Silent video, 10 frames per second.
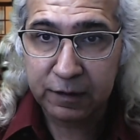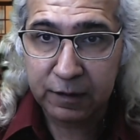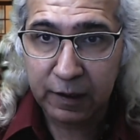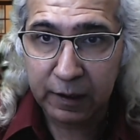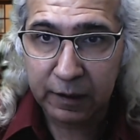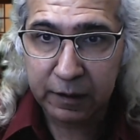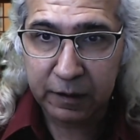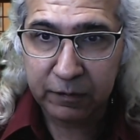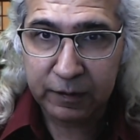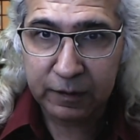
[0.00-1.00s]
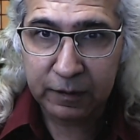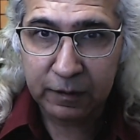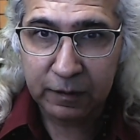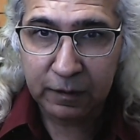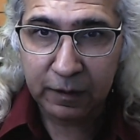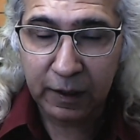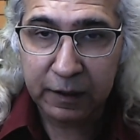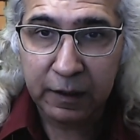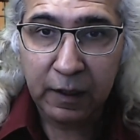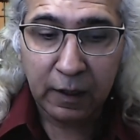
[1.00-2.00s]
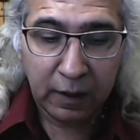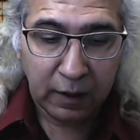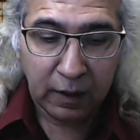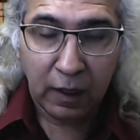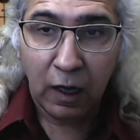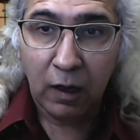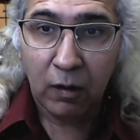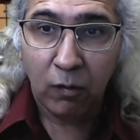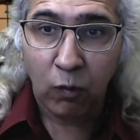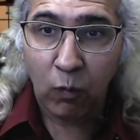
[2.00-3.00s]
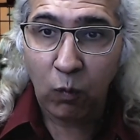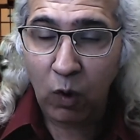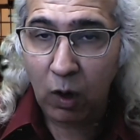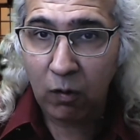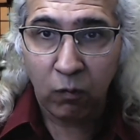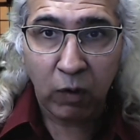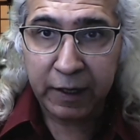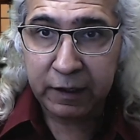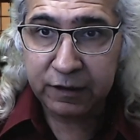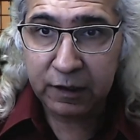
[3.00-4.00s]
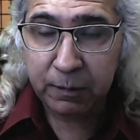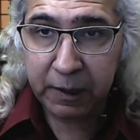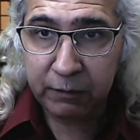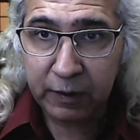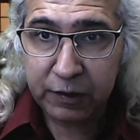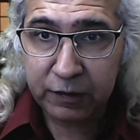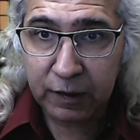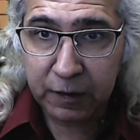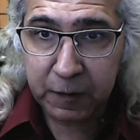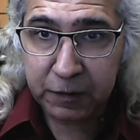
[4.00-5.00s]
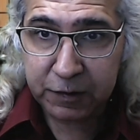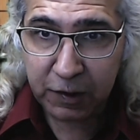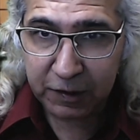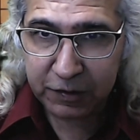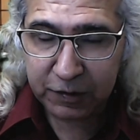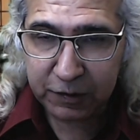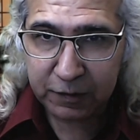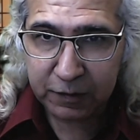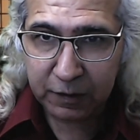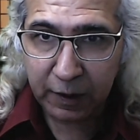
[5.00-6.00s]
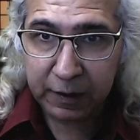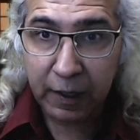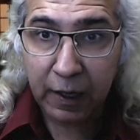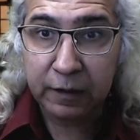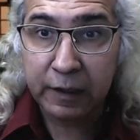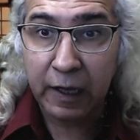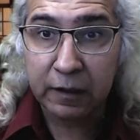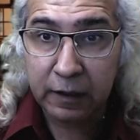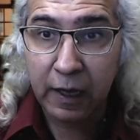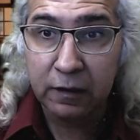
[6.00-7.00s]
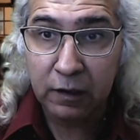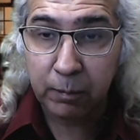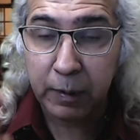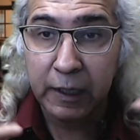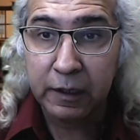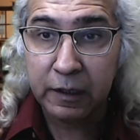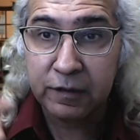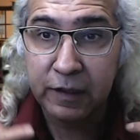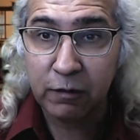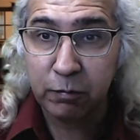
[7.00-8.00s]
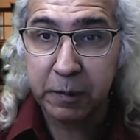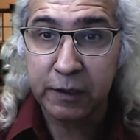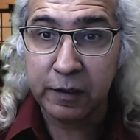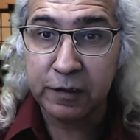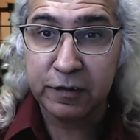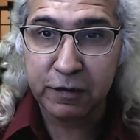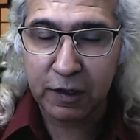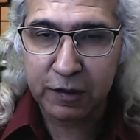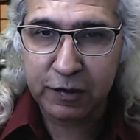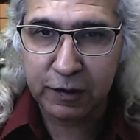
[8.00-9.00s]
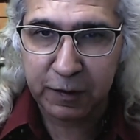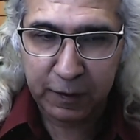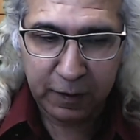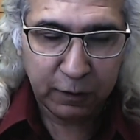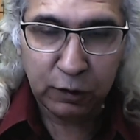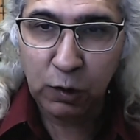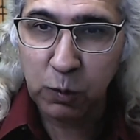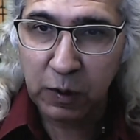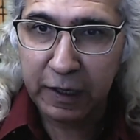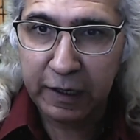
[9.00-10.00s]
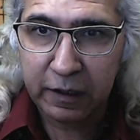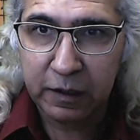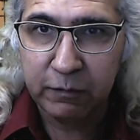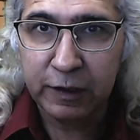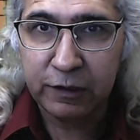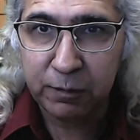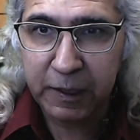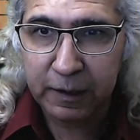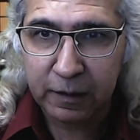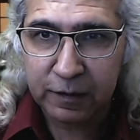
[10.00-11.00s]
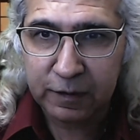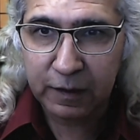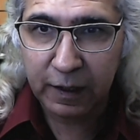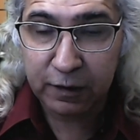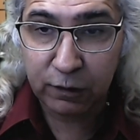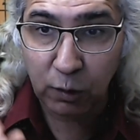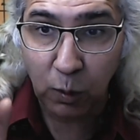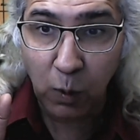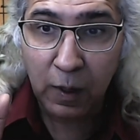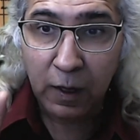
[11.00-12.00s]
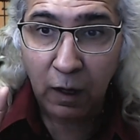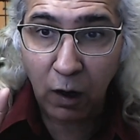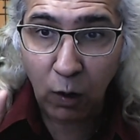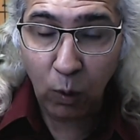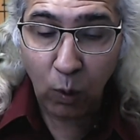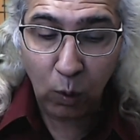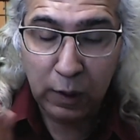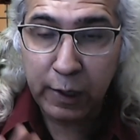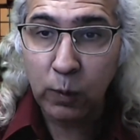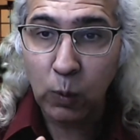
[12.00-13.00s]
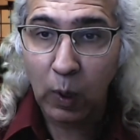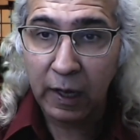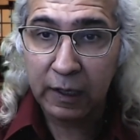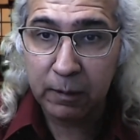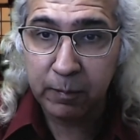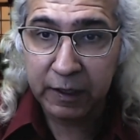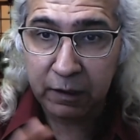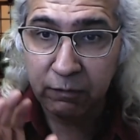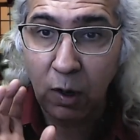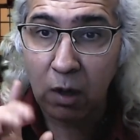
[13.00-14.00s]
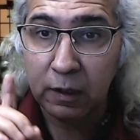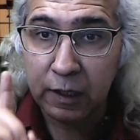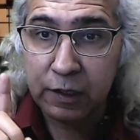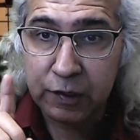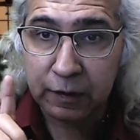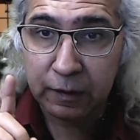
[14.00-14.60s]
narratives, right? Why does it privilege certain structures, right? And then can the brain itself be restructured through a narrative experience, right? So a whole new element of cognition